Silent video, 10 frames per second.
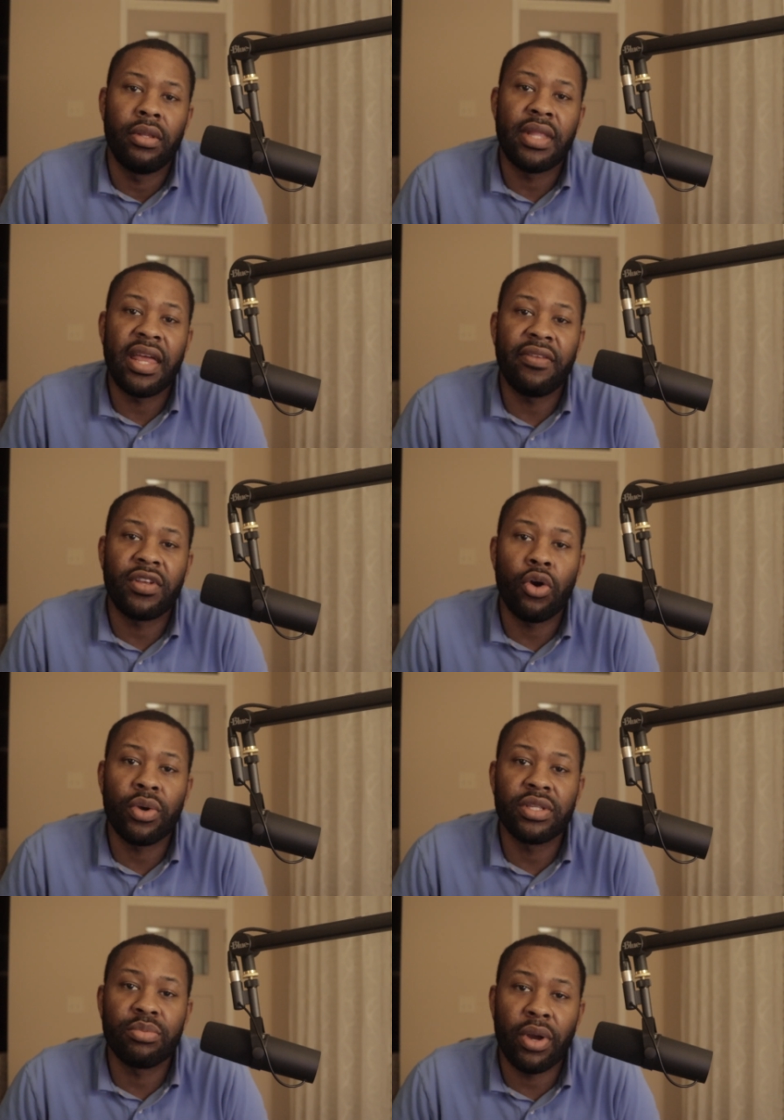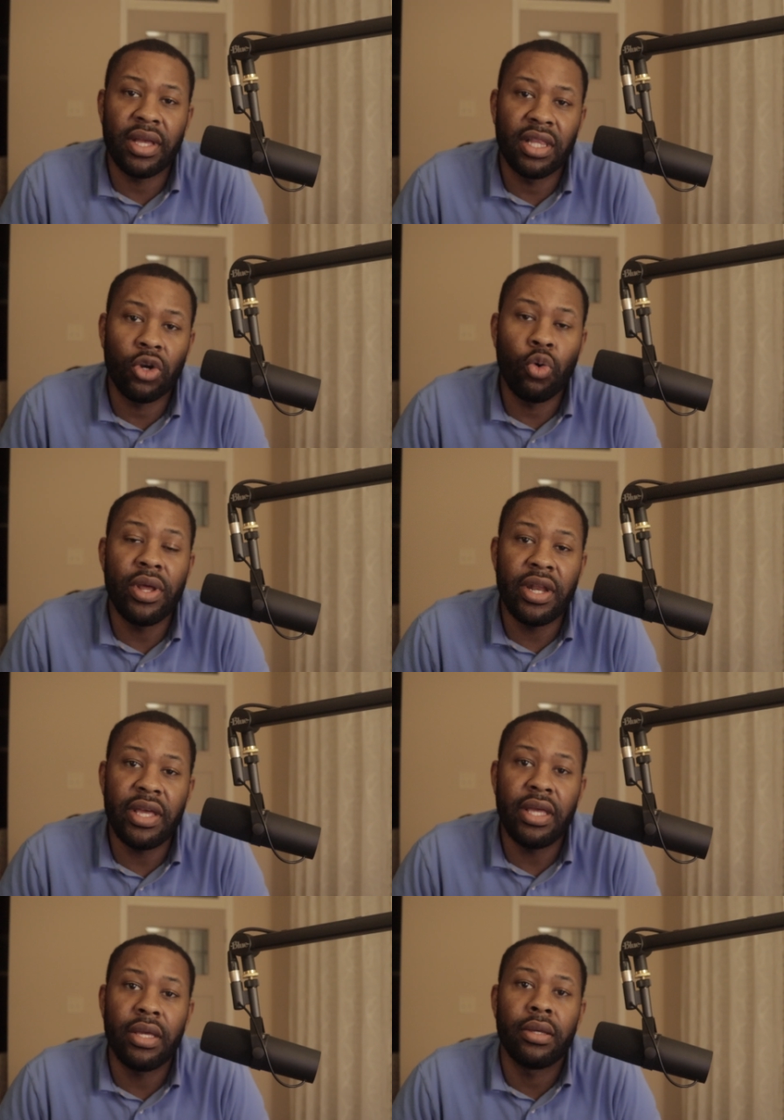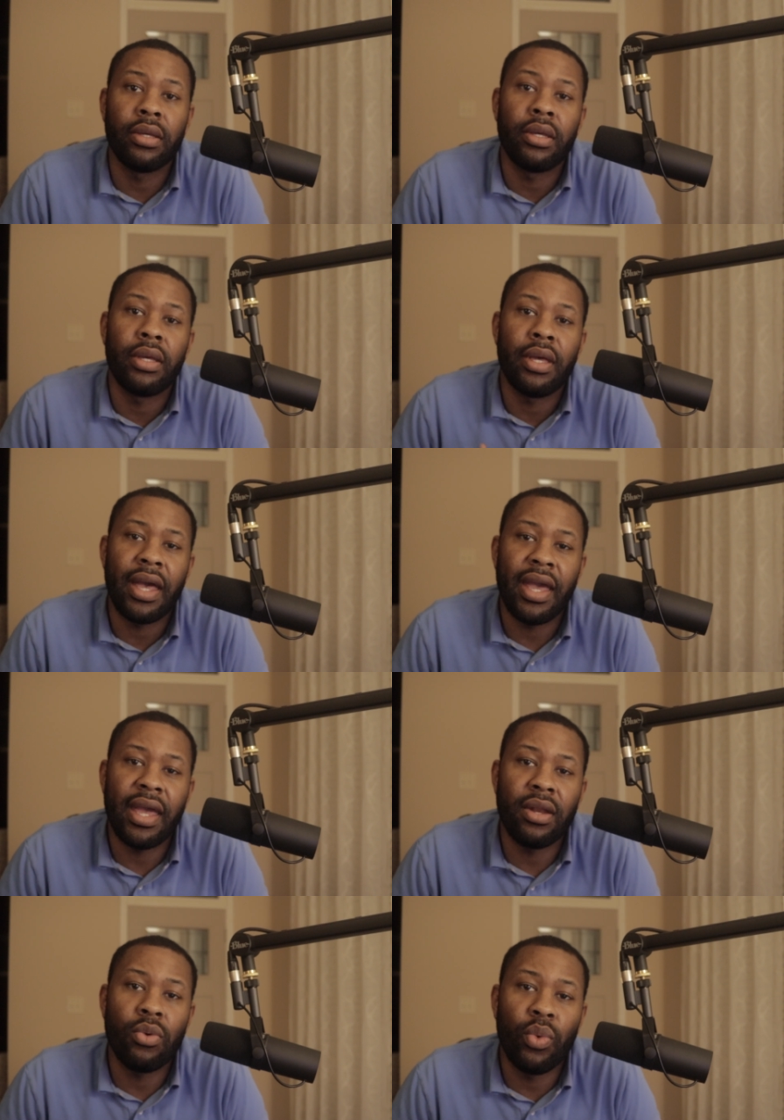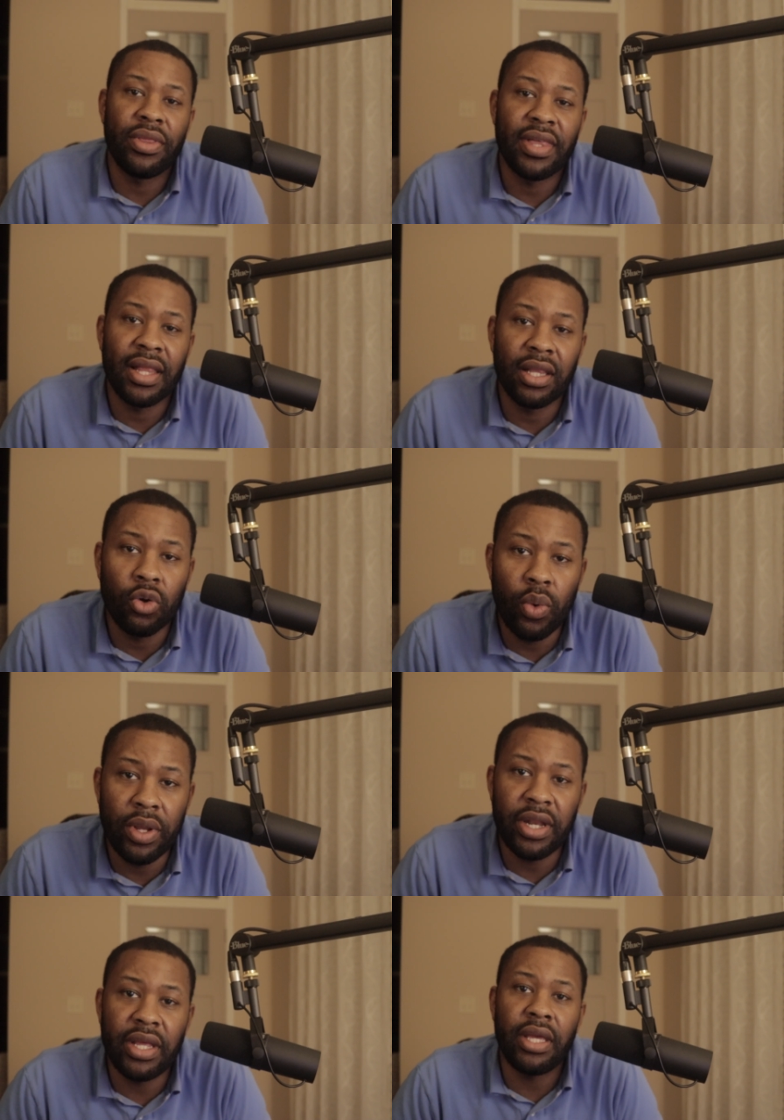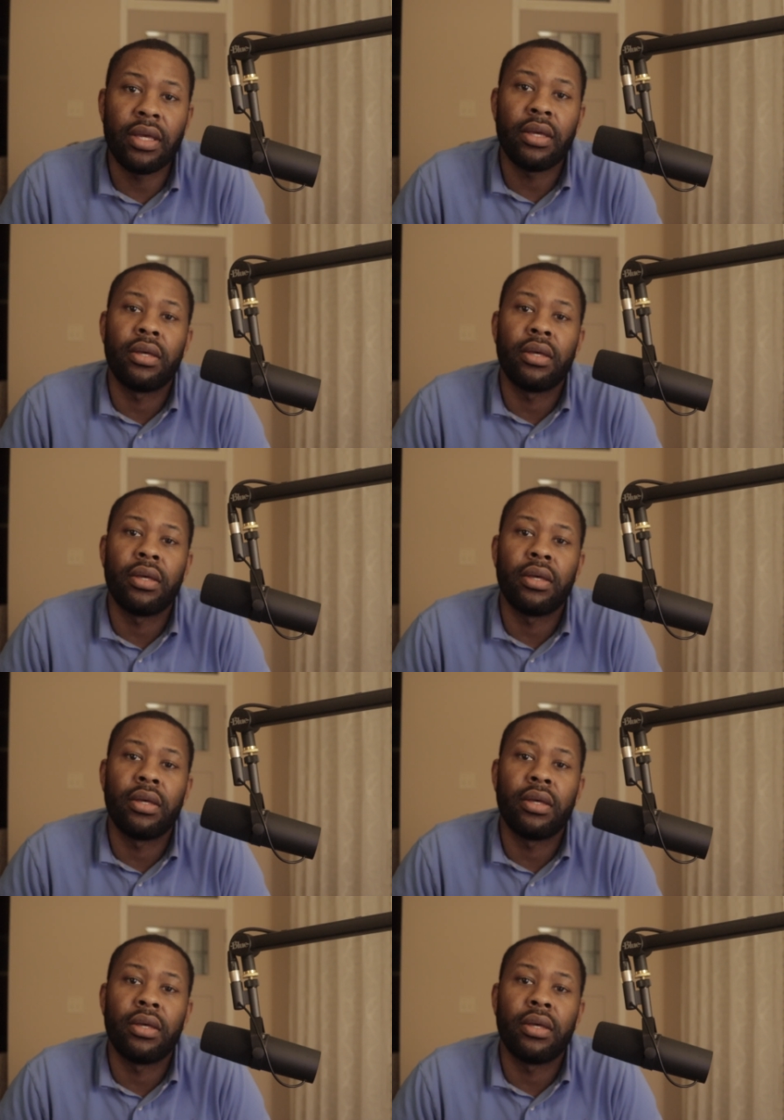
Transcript: Native tokens bring in liquidity, and with that liquidity,